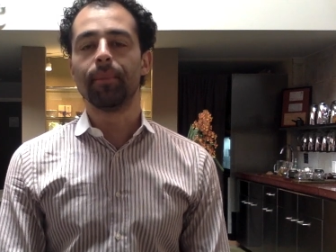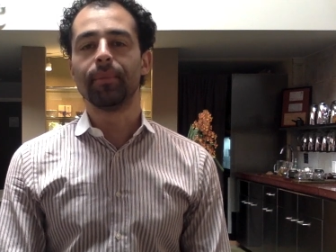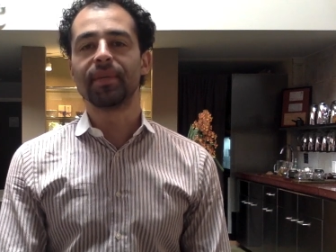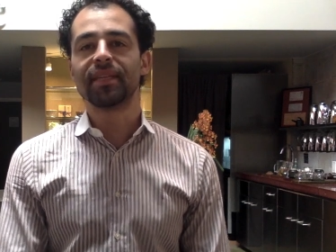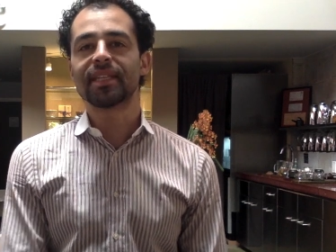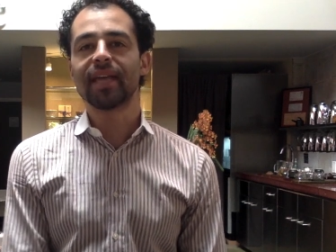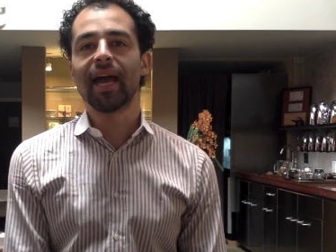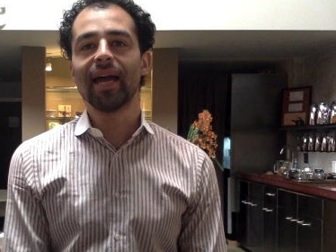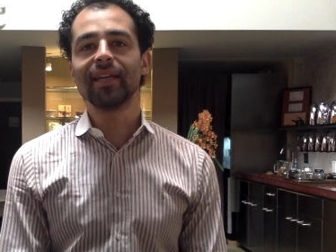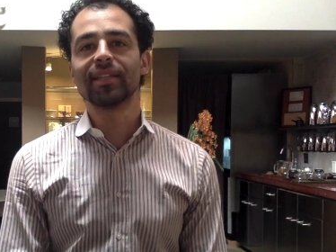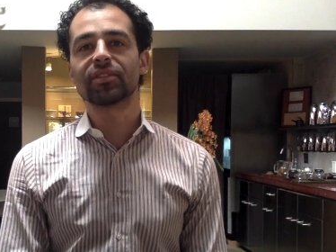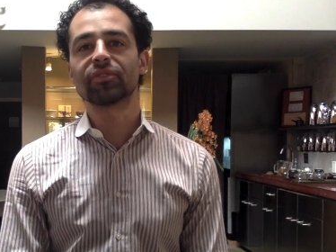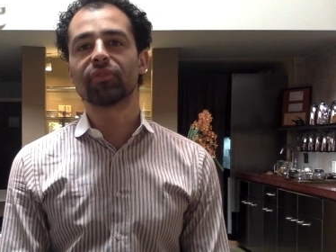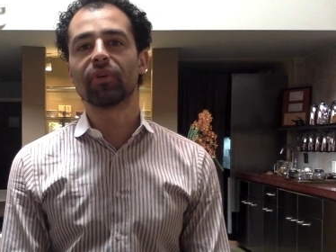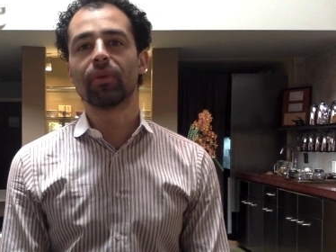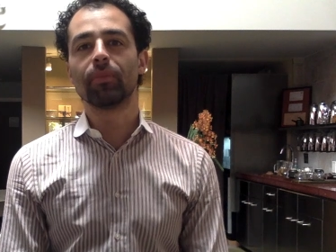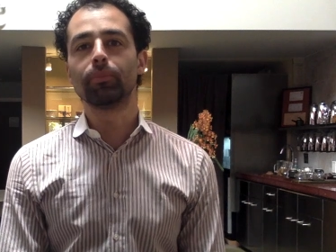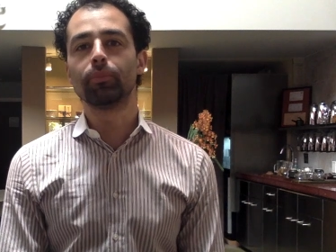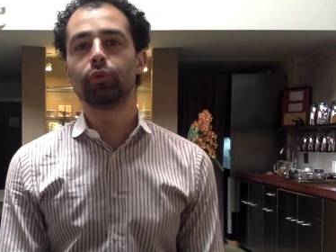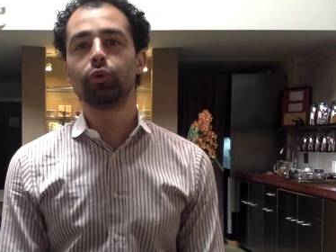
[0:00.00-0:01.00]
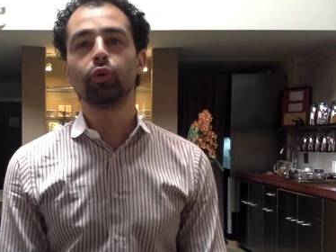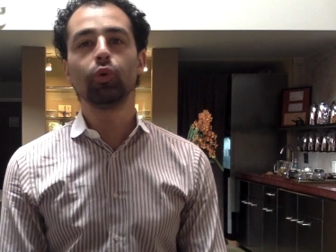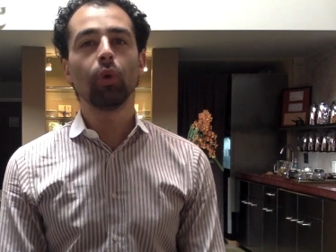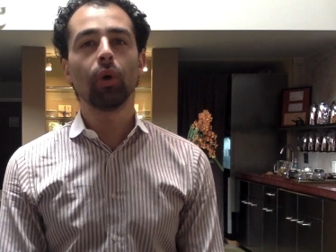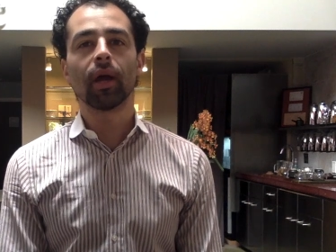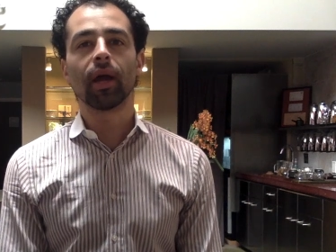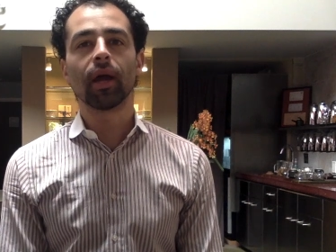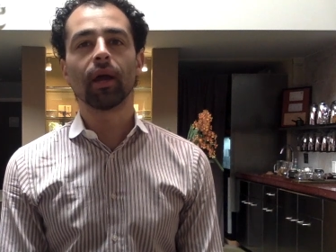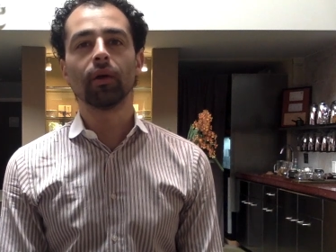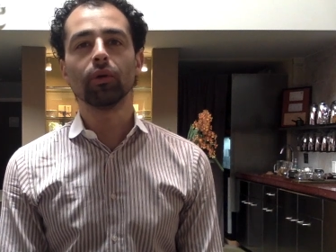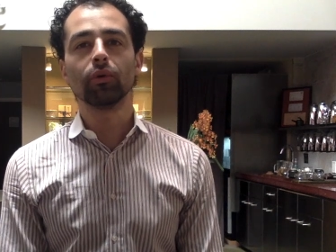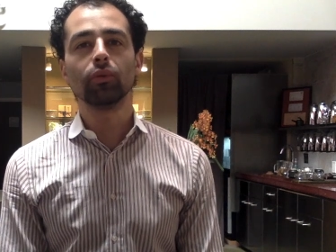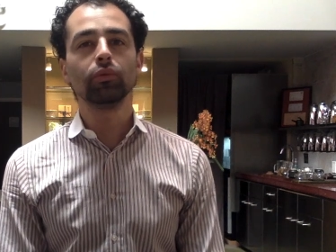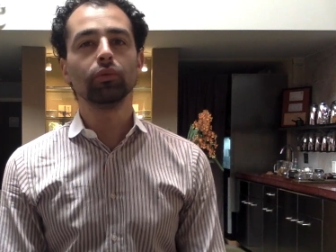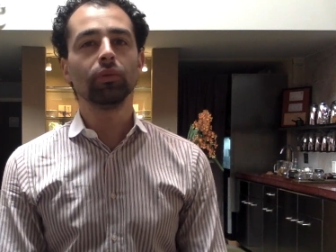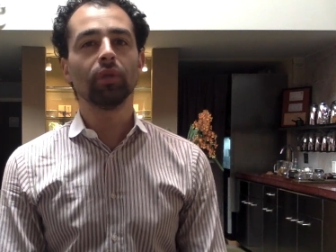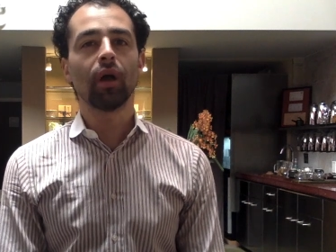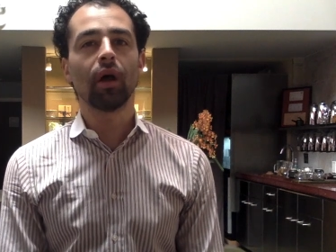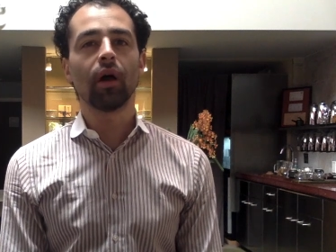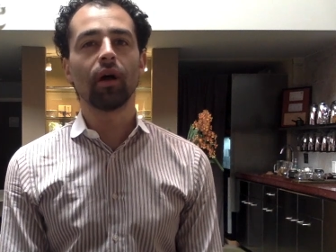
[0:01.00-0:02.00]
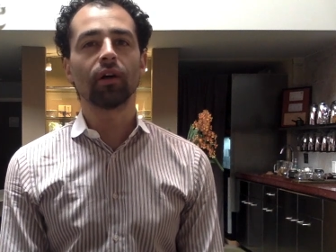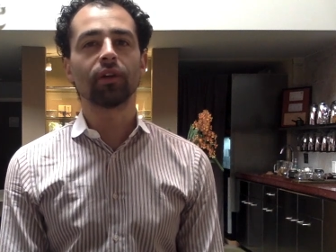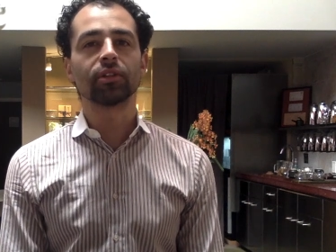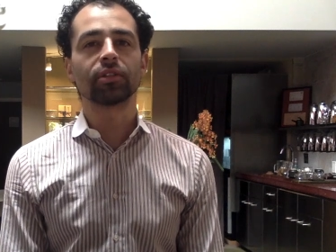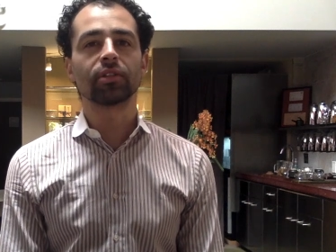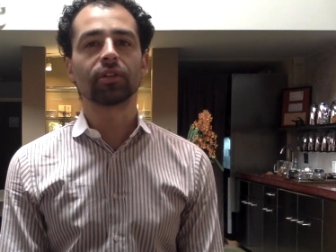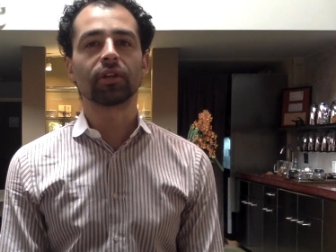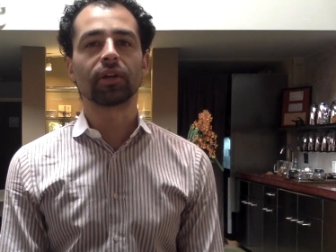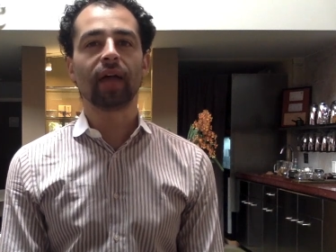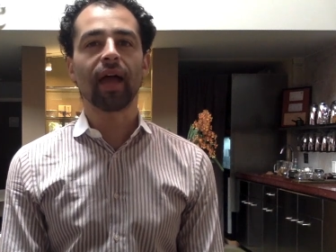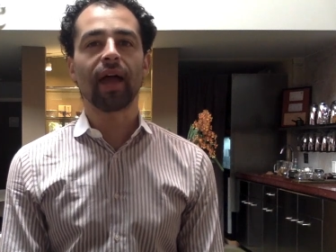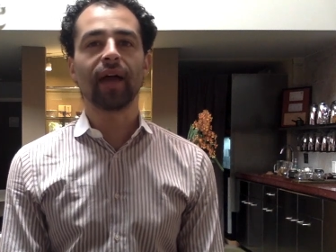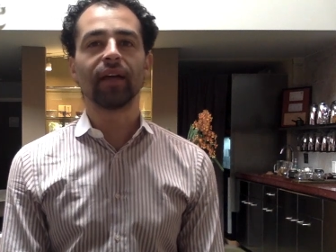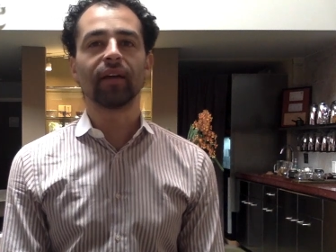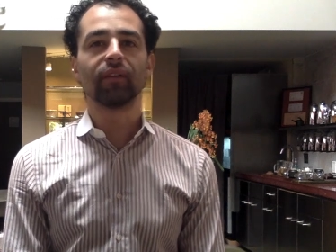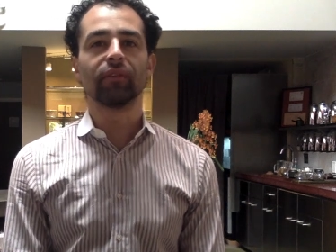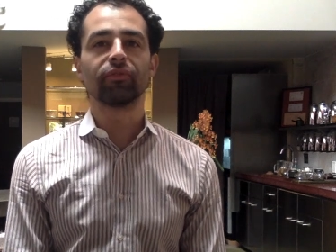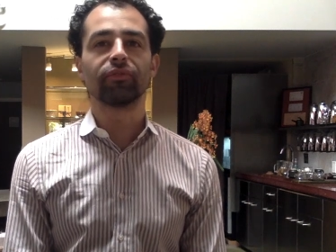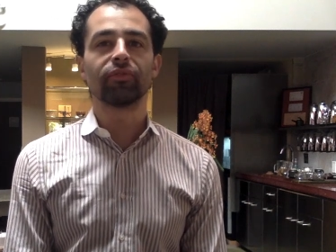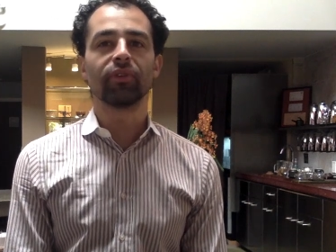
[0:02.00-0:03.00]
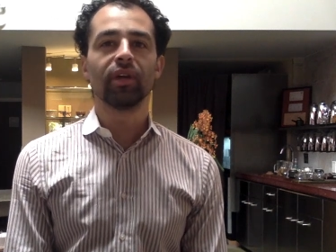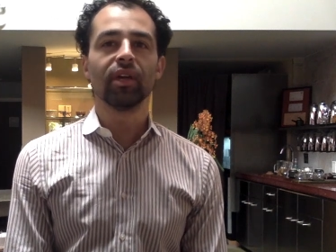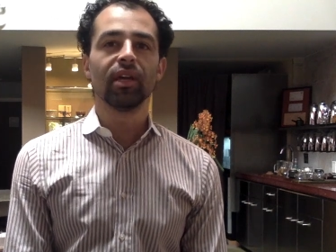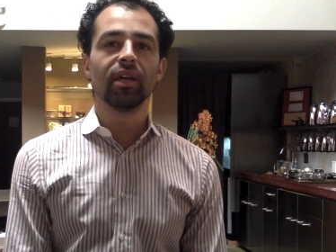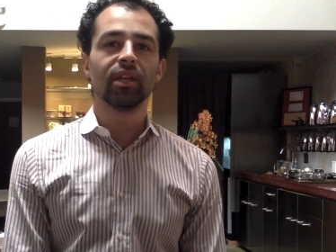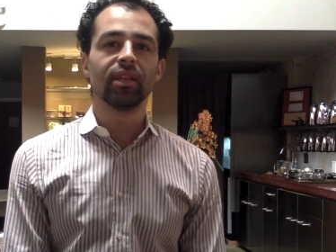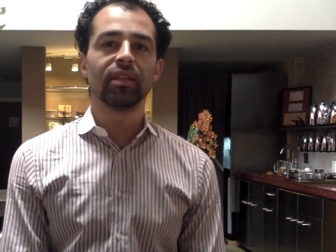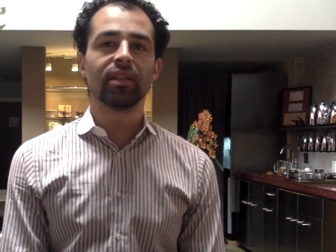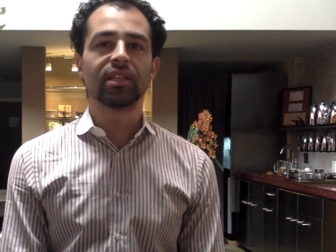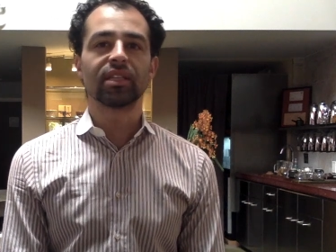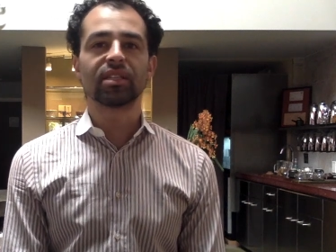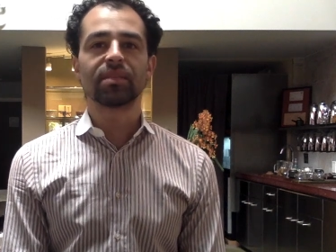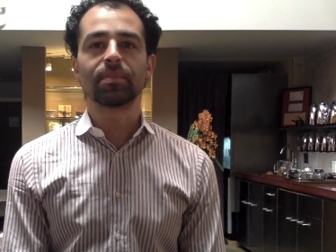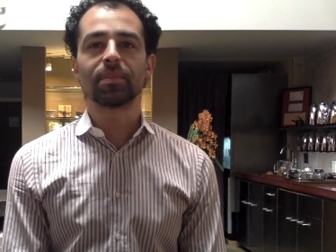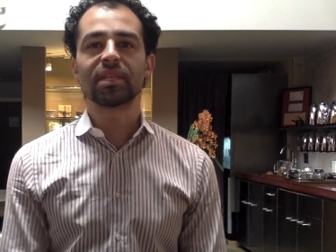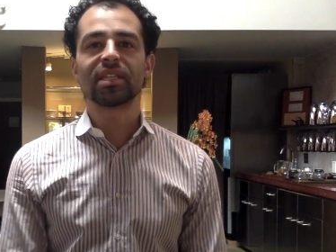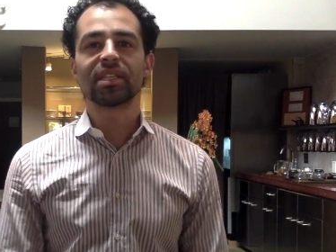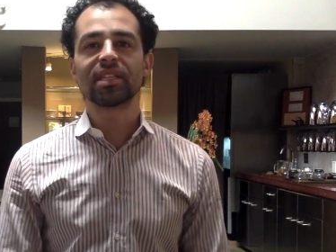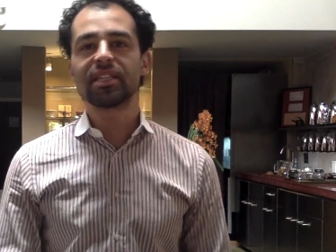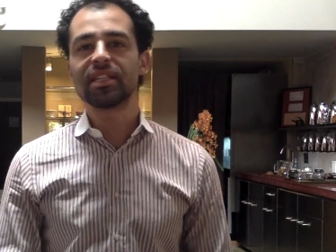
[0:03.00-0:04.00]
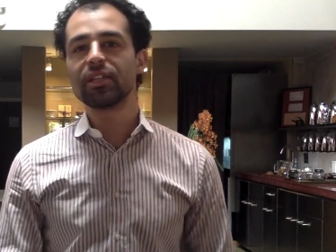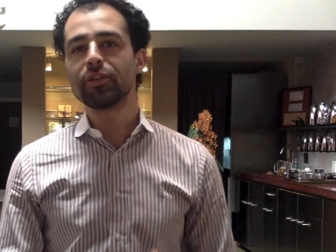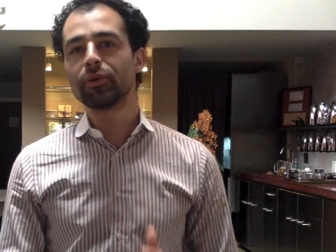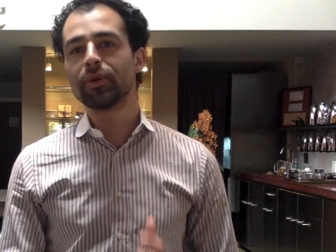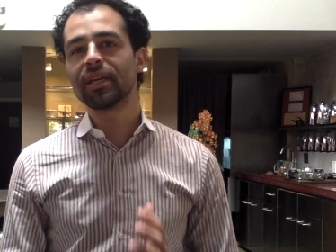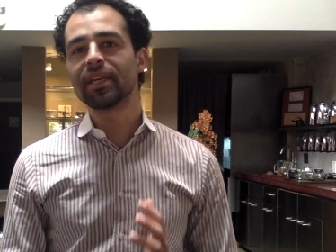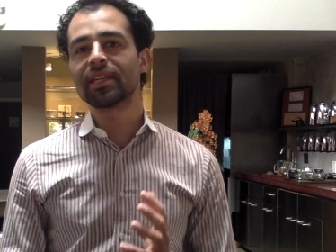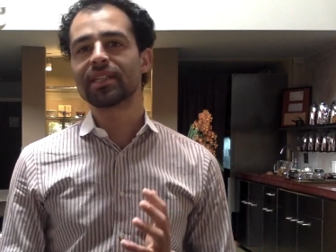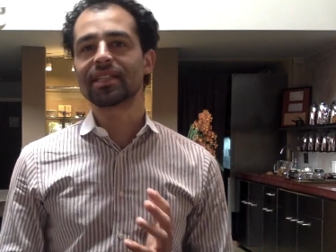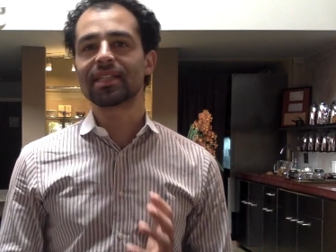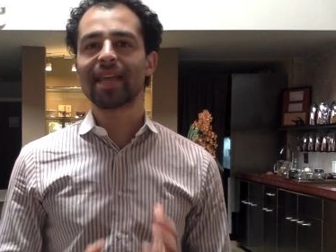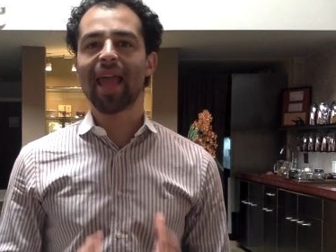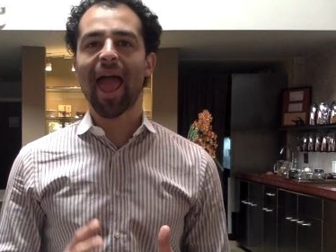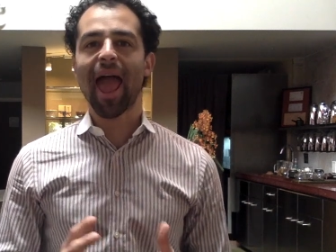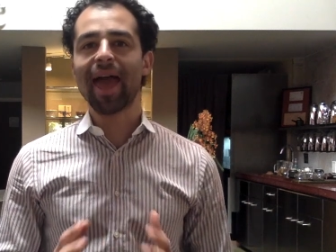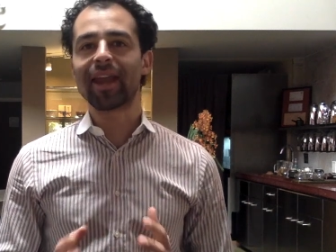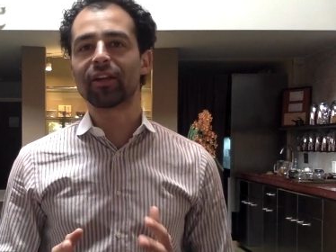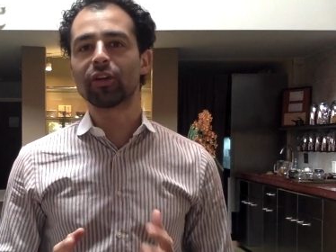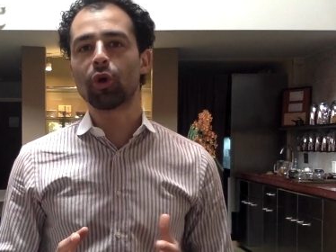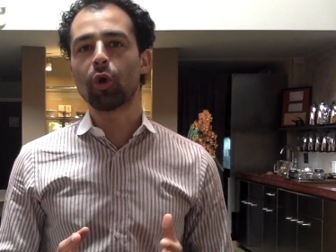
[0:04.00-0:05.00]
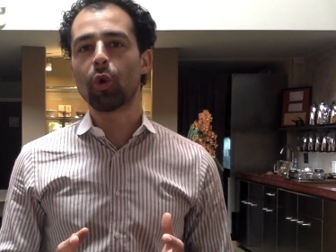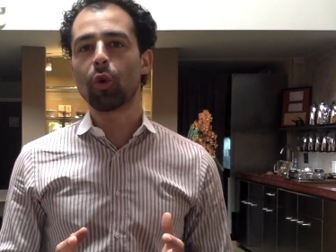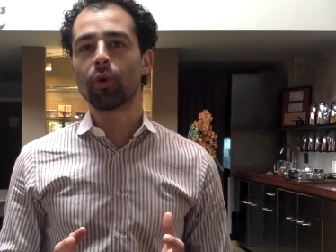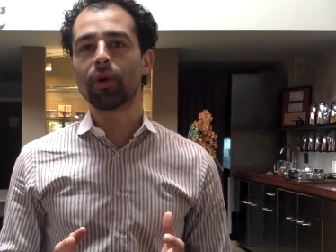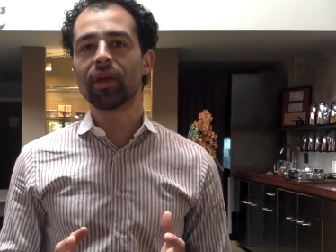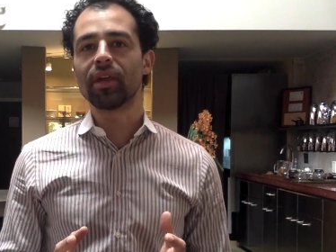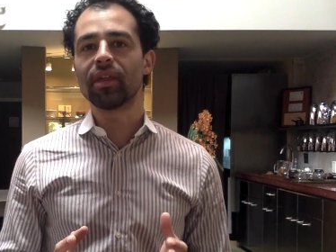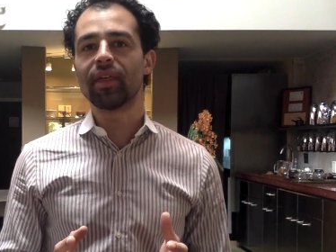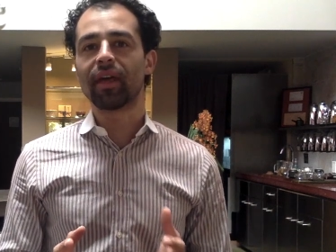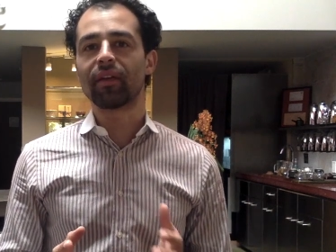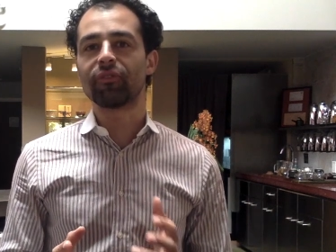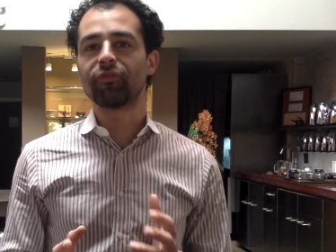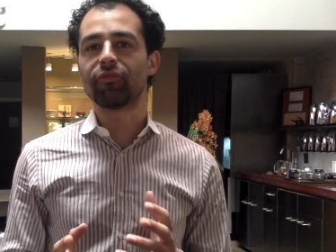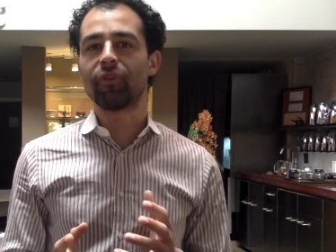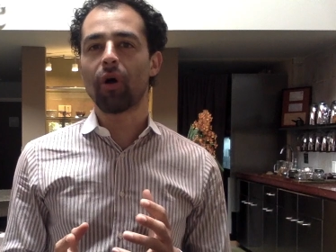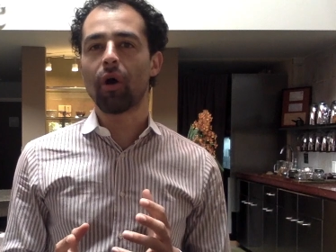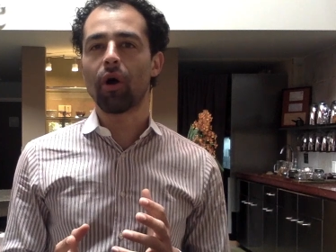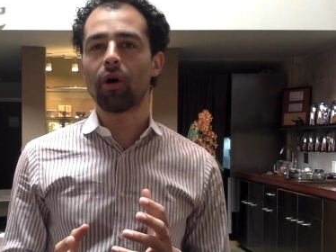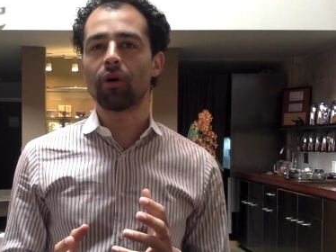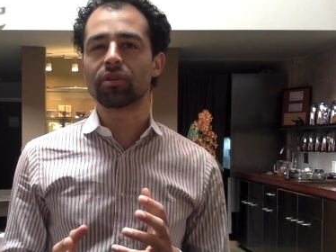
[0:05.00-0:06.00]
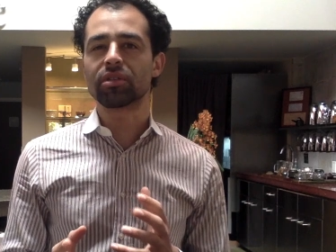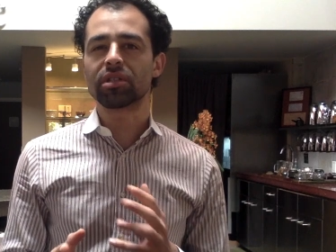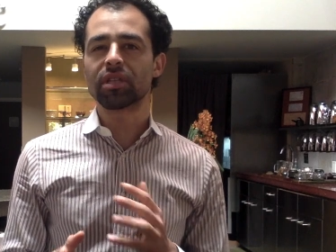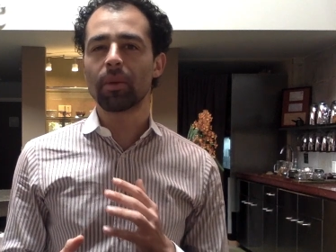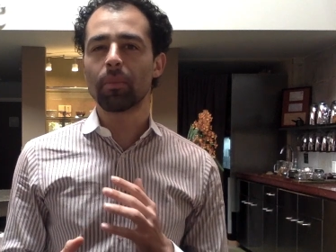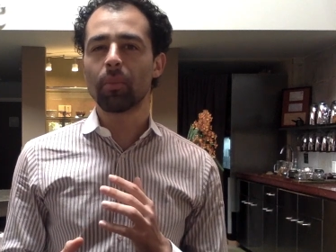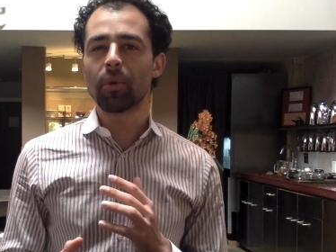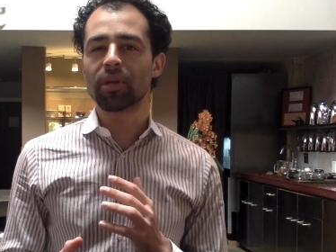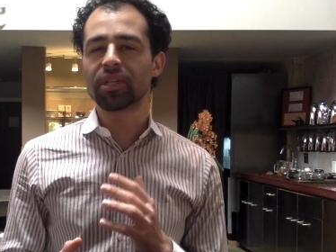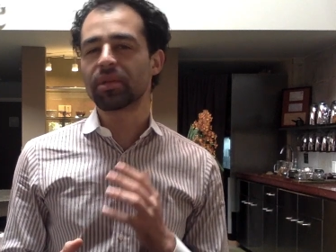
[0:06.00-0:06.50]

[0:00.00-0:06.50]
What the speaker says: Besides from pu'er, oolongs are kind of this mysterious category that falls somewhere.